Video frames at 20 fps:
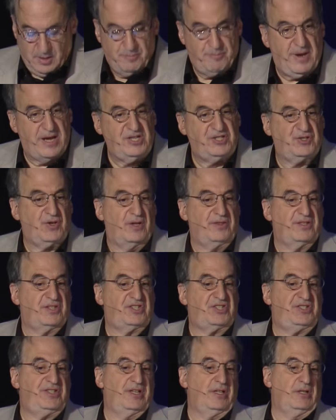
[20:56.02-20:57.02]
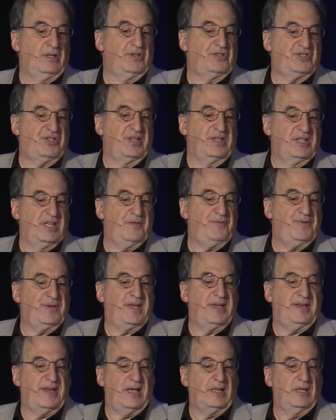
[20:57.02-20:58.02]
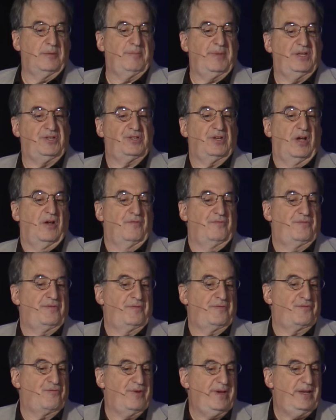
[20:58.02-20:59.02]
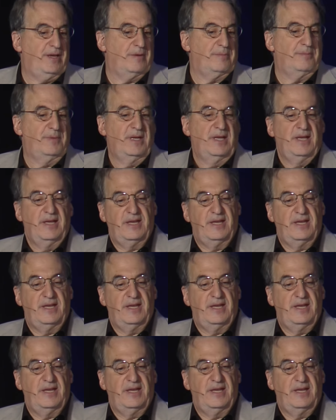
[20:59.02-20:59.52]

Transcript: Based on the still significant elements of freedom